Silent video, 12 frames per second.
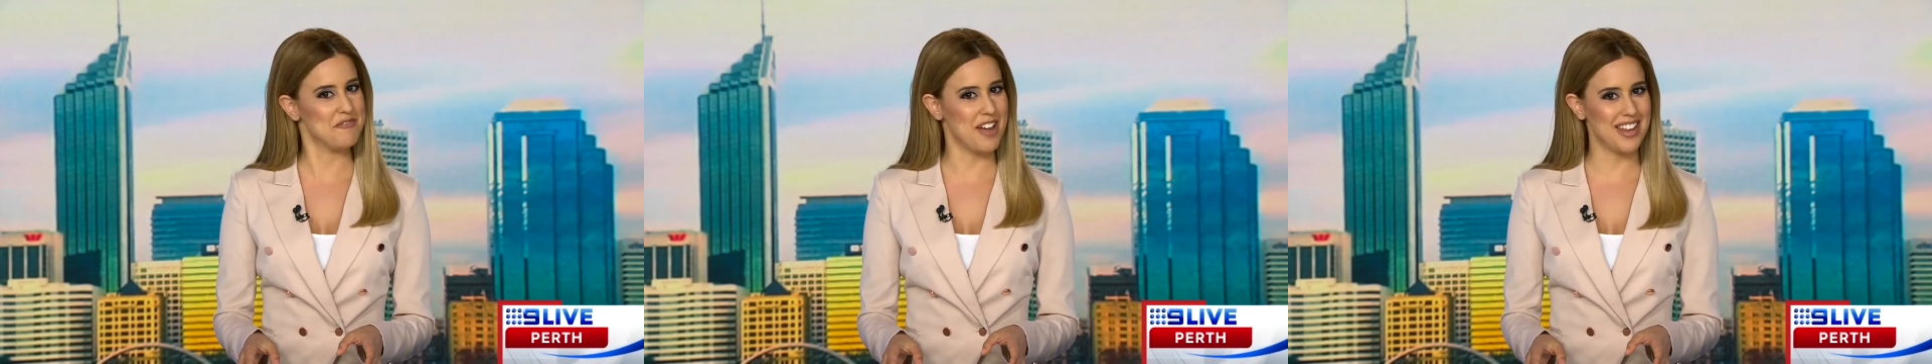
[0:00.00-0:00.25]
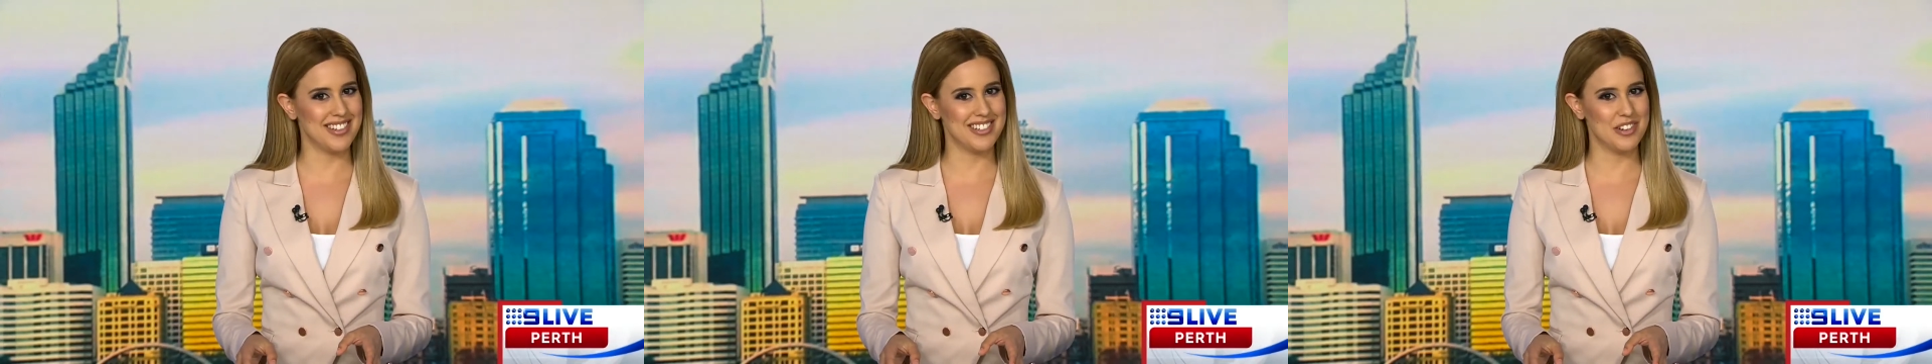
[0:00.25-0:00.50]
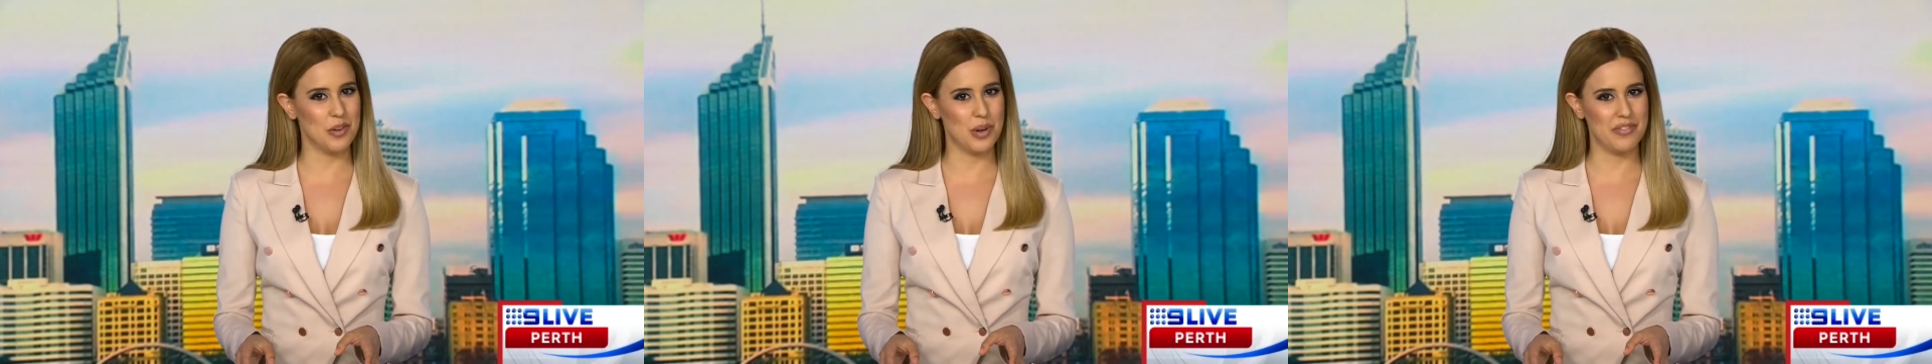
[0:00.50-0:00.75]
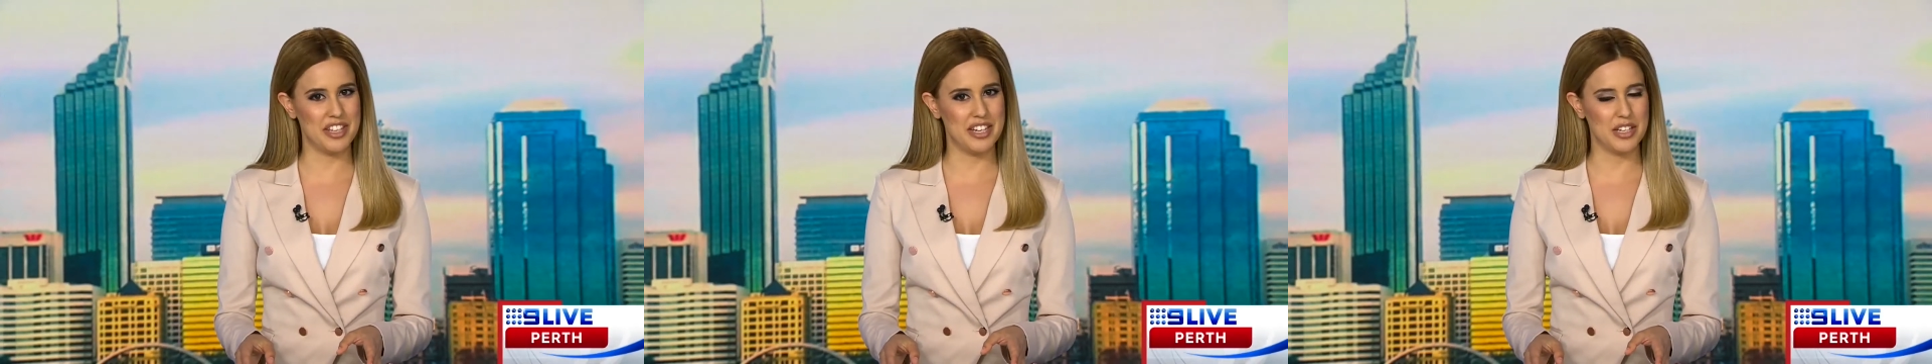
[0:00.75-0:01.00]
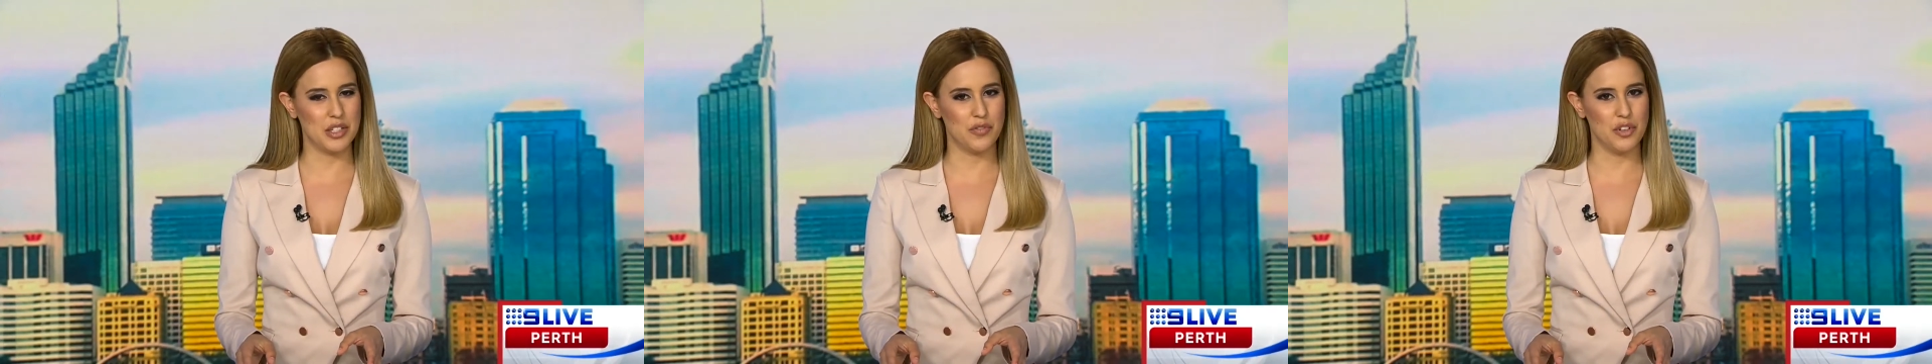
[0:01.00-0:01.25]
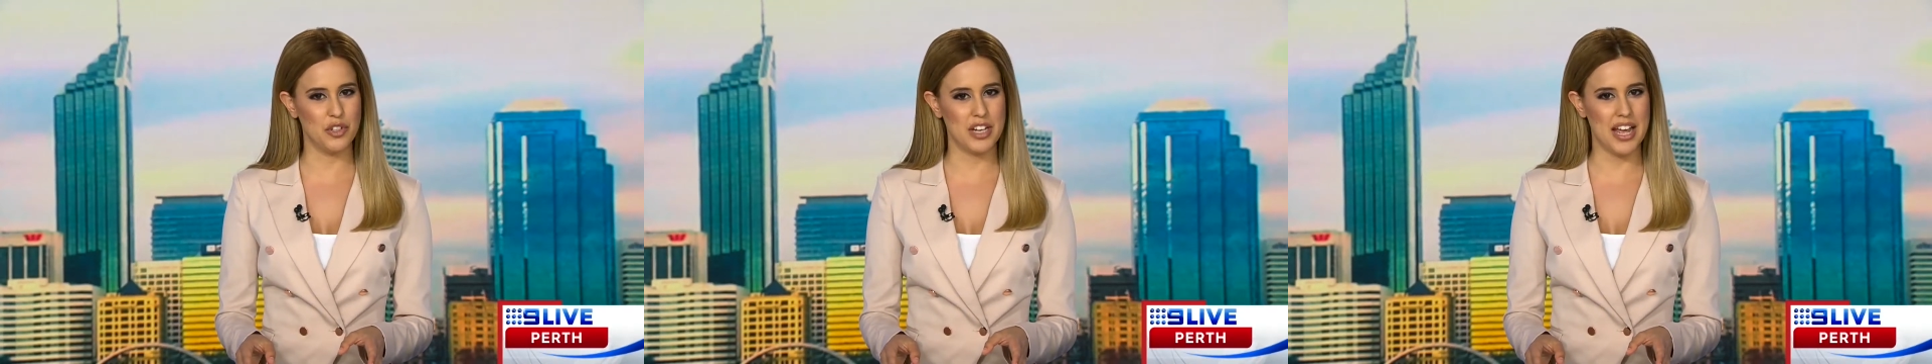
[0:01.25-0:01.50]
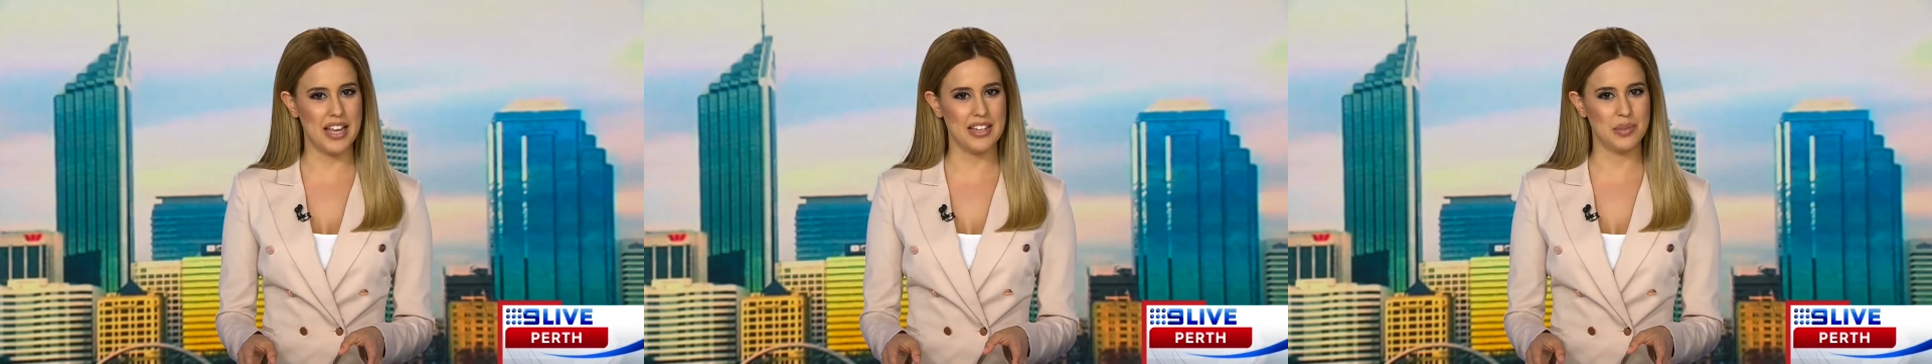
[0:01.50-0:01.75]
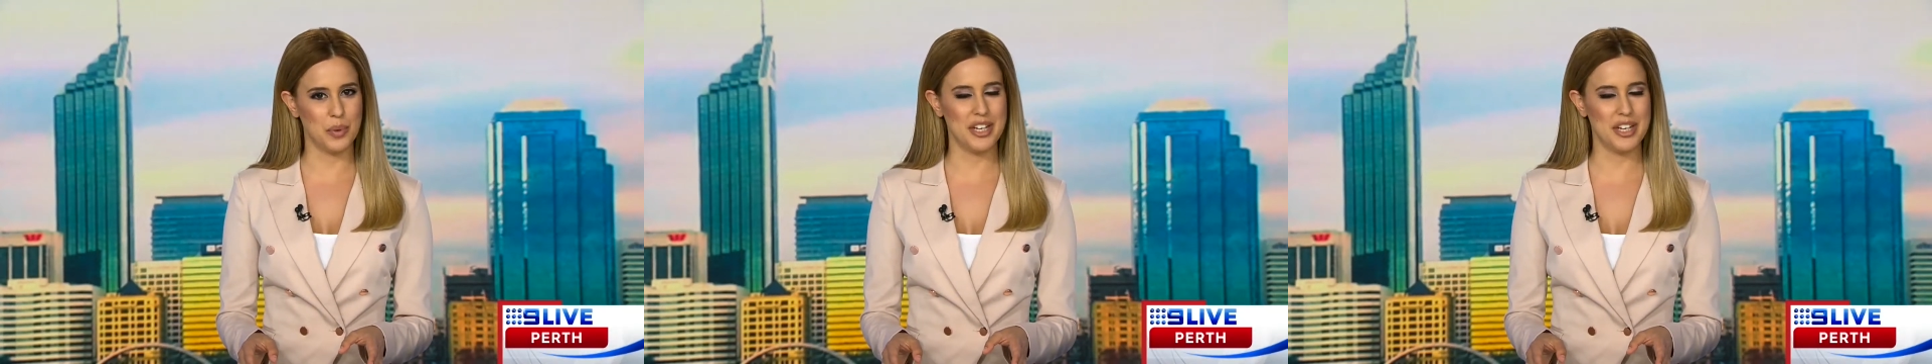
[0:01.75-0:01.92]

fun to do over the next few days,